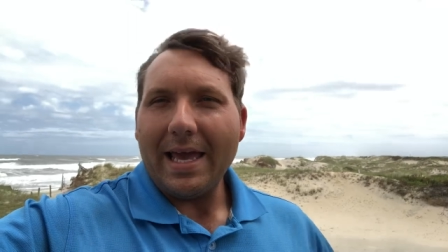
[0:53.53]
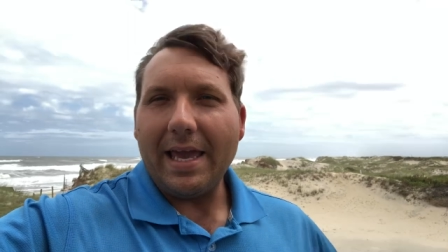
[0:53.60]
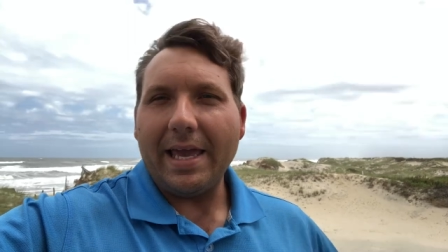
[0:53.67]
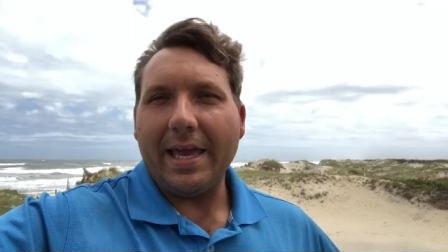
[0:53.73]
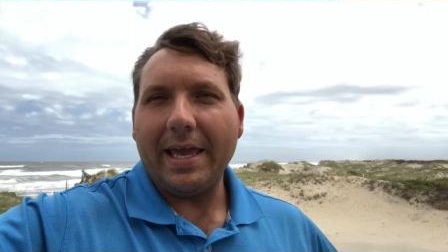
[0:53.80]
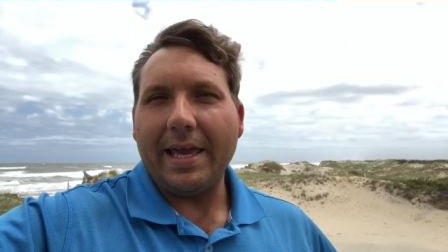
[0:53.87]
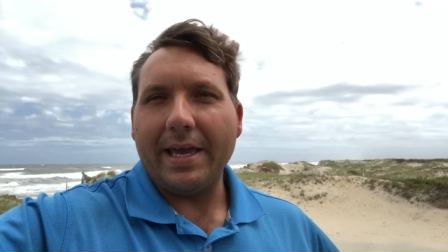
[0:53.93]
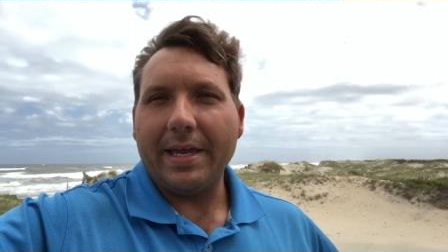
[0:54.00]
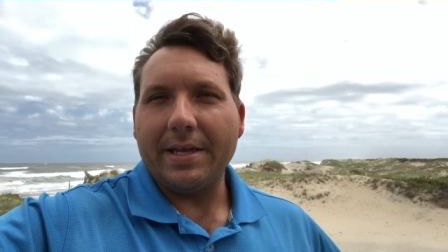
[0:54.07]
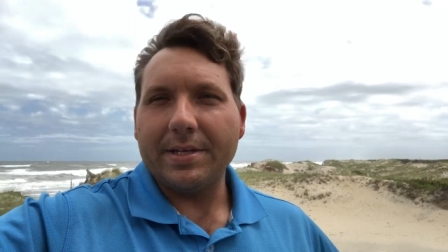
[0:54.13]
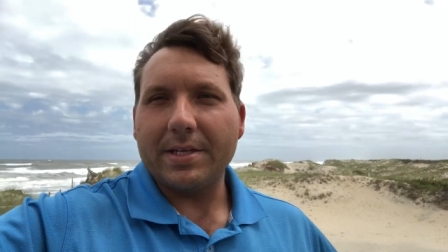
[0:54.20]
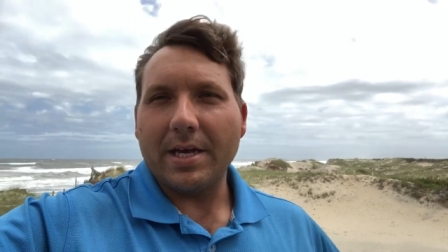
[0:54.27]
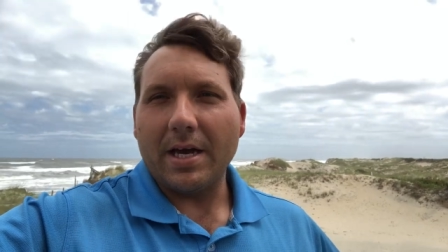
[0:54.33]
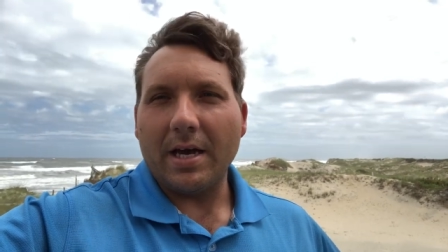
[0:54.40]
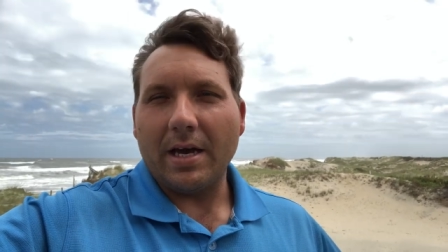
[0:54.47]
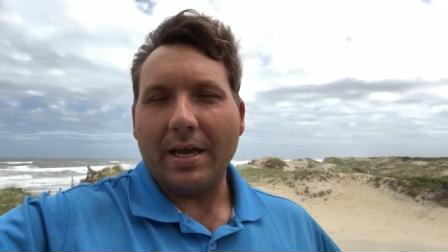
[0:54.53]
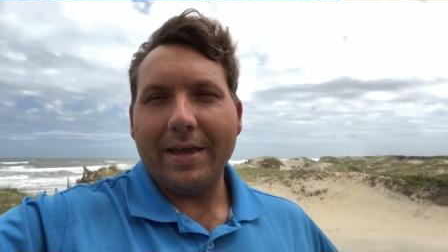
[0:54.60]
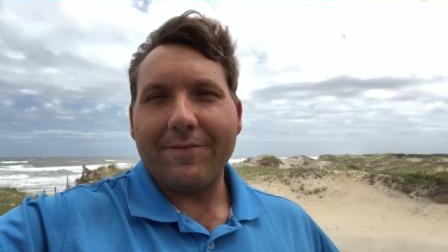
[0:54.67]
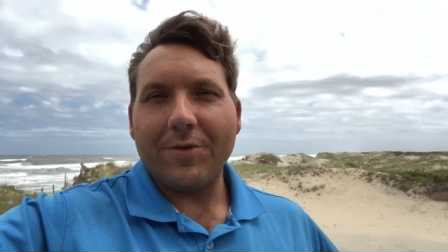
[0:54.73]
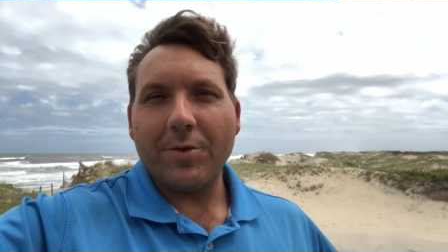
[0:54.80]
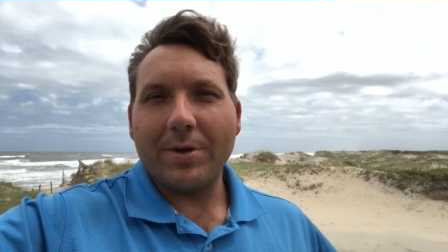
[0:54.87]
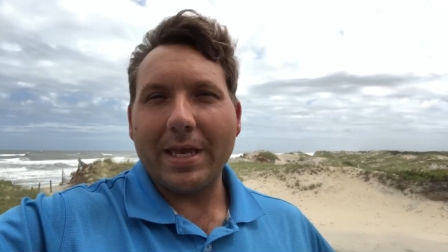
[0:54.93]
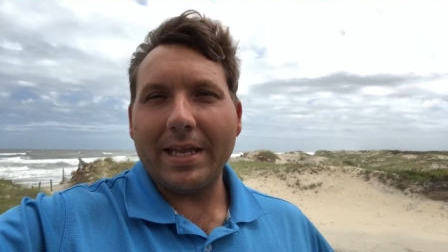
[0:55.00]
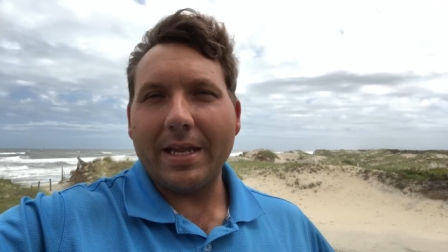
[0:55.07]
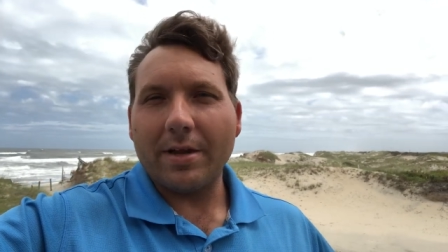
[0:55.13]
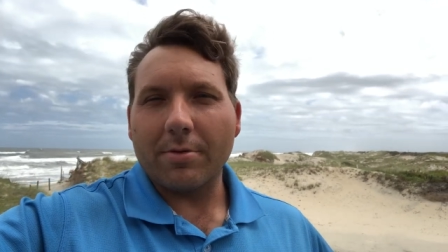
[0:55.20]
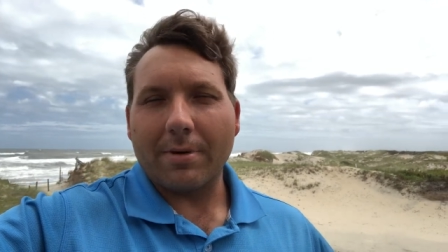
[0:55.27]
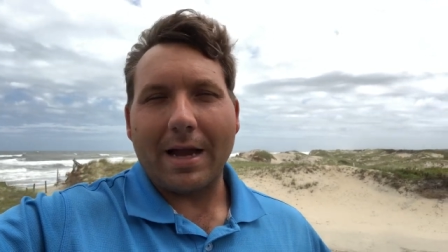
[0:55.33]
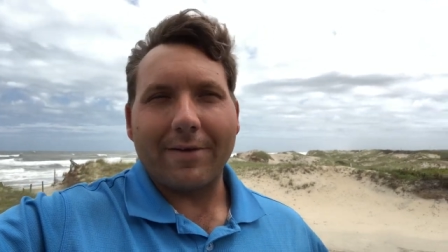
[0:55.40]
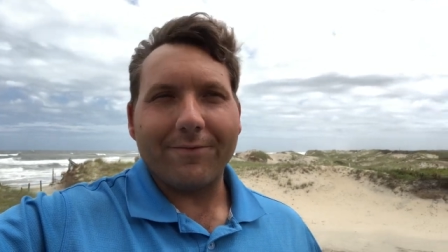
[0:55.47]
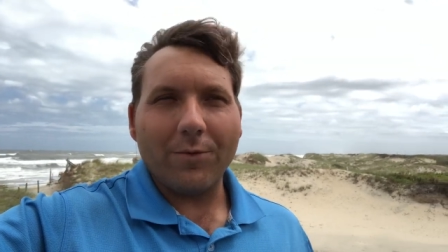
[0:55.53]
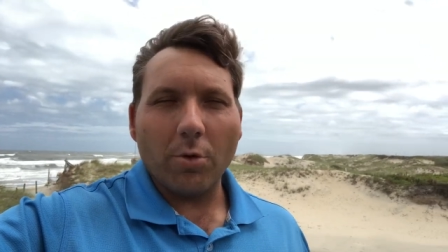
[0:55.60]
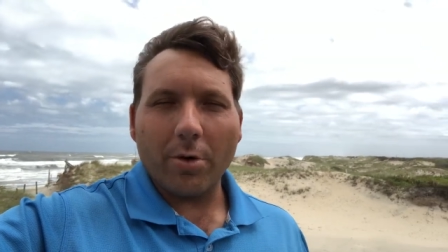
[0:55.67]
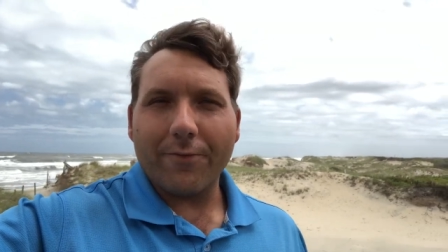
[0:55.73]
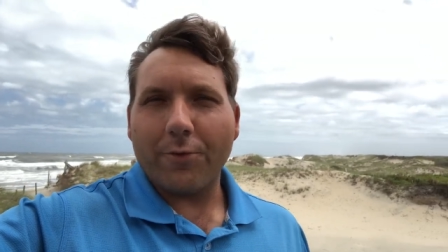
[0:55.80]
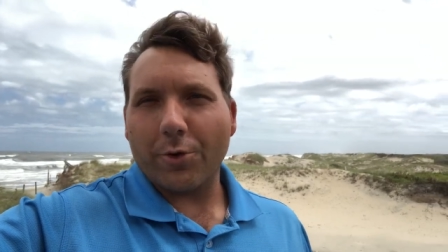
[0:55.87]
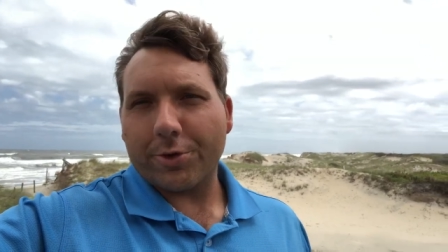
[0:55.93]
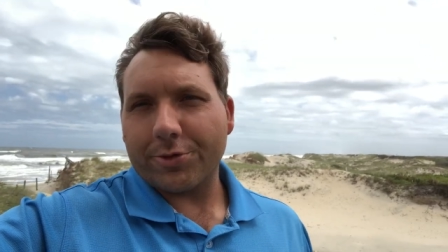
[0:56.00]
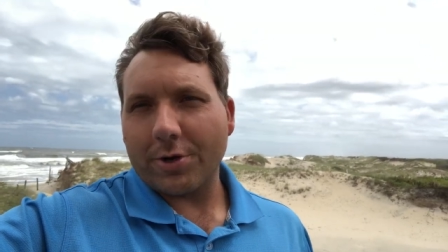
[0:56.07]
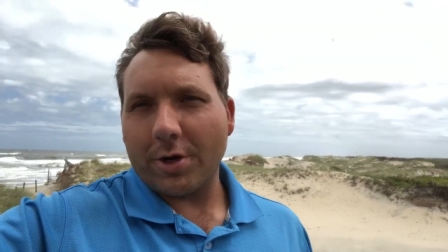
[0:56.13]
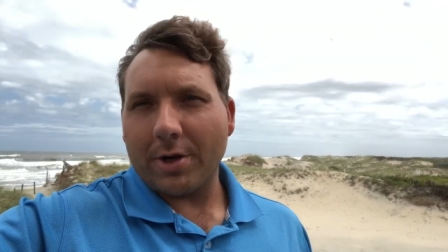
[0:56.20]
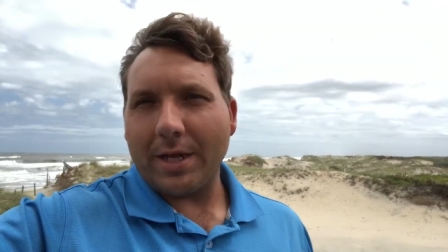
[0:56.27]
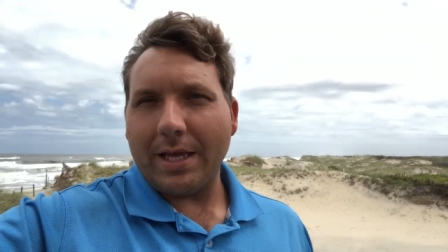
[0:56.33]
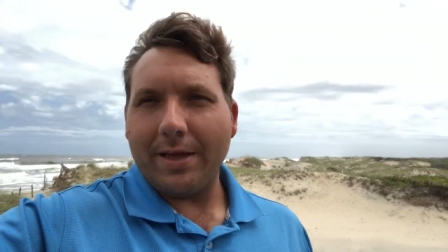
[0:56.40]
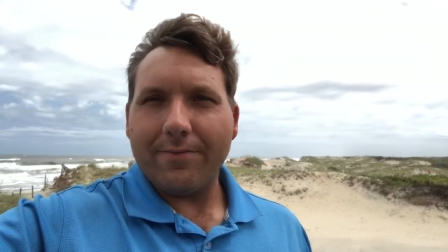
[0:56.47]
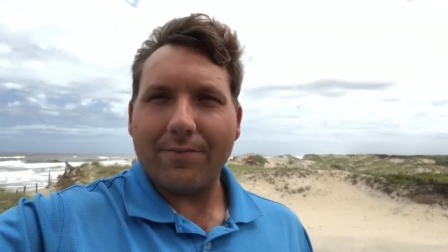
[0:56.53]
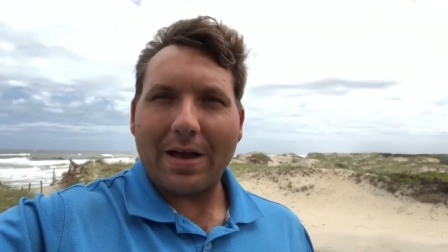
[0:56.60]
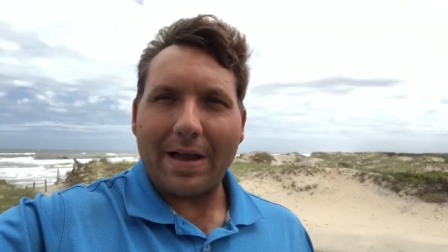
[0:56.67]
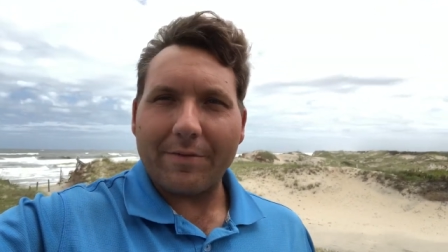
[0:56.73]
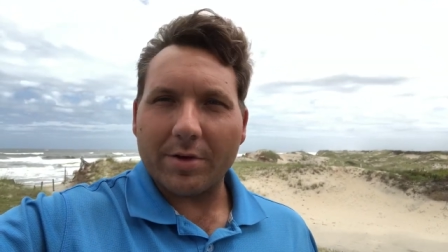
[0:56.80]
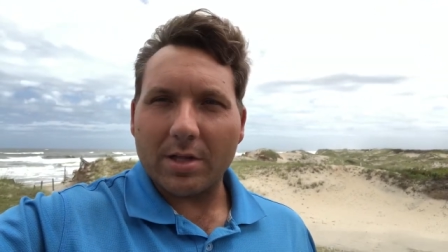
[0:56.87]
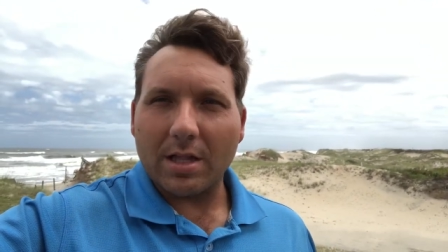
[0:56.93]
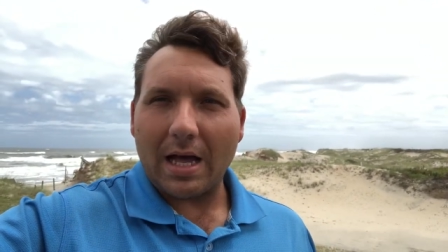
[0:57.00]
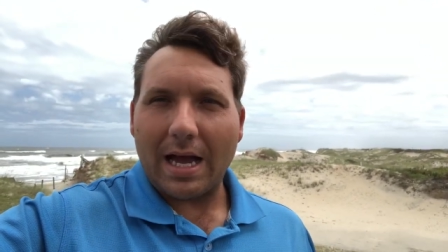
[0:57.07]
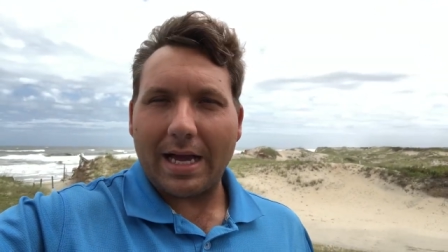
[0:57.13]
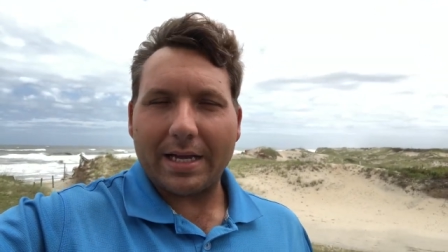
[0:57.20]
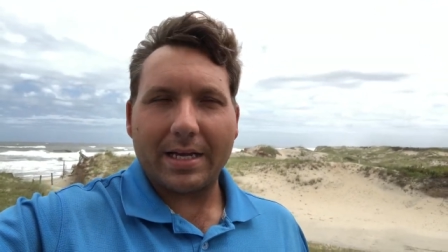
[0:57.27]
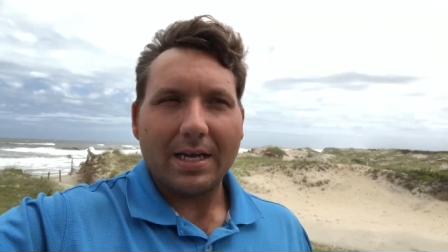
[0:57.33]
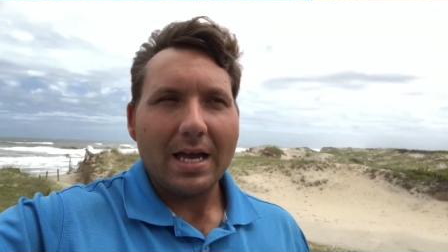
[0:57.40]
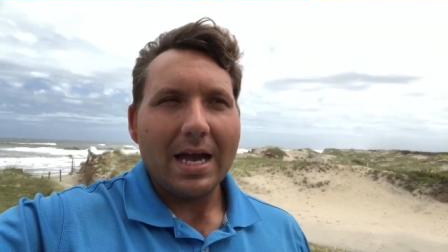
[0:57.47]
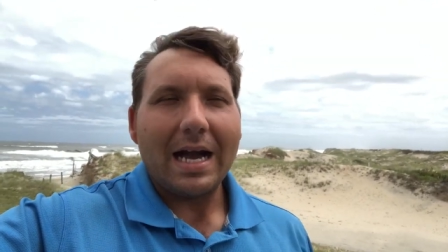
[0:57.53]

And uh, if you get in around 4, 4.30, 5 o'clock,